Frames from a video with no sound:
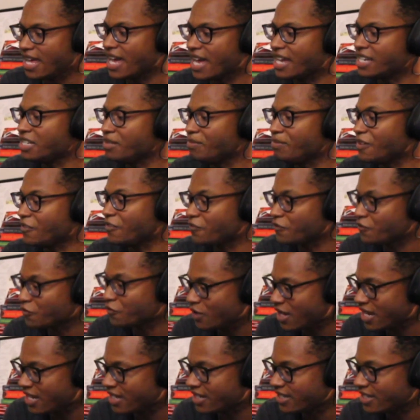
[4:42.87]
and to be
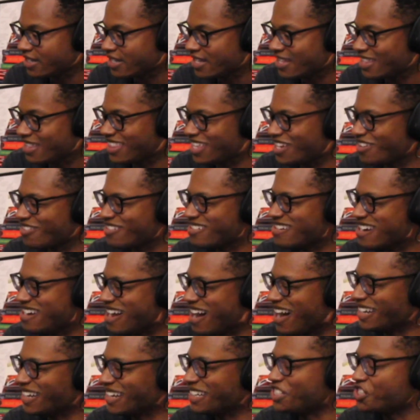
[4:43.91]
frank, they are
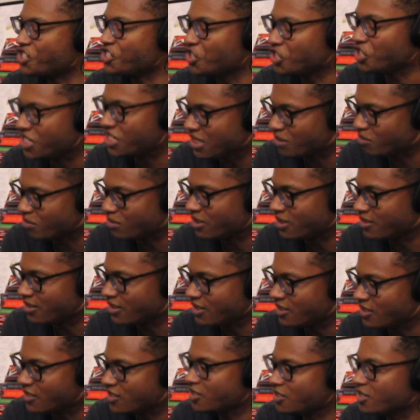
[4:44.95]
not cheap.
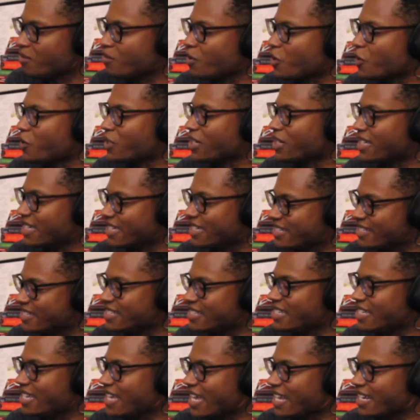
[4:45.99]
Some are
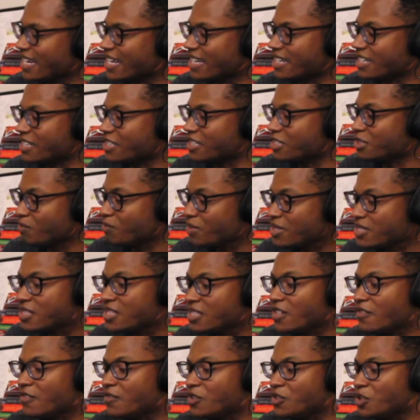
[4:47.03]
easy and
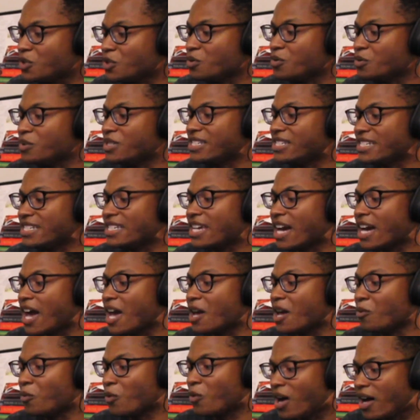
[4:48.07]
inexpensive to
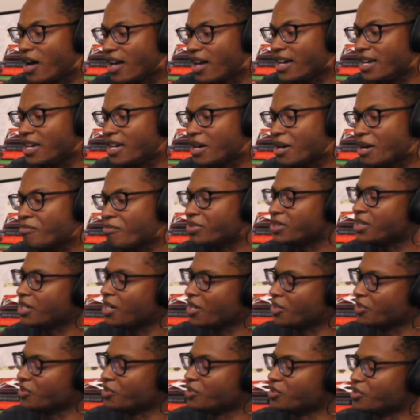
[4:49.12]
DIY, but
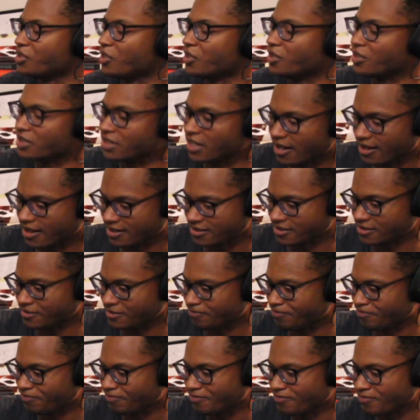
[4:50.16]
others are not.
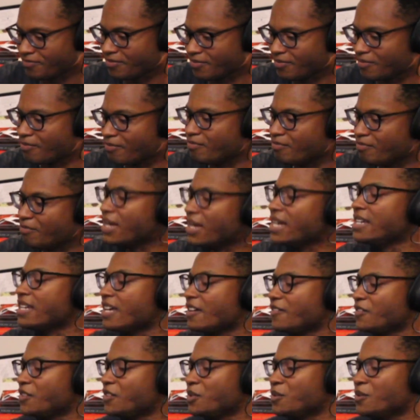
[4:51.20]
My
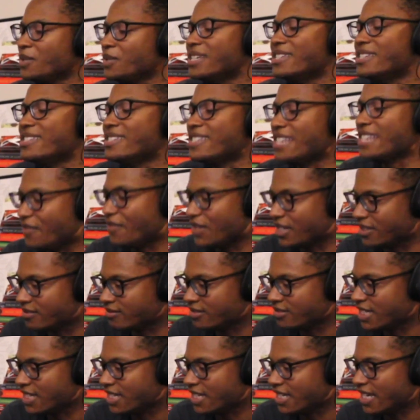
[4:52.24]
nephew is 7,
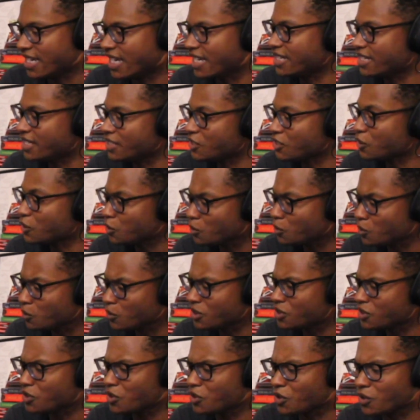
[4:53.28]
and his
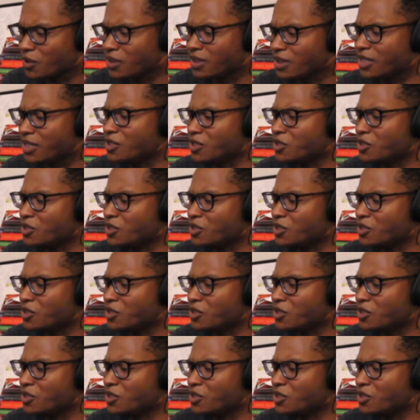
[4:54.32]
school is currently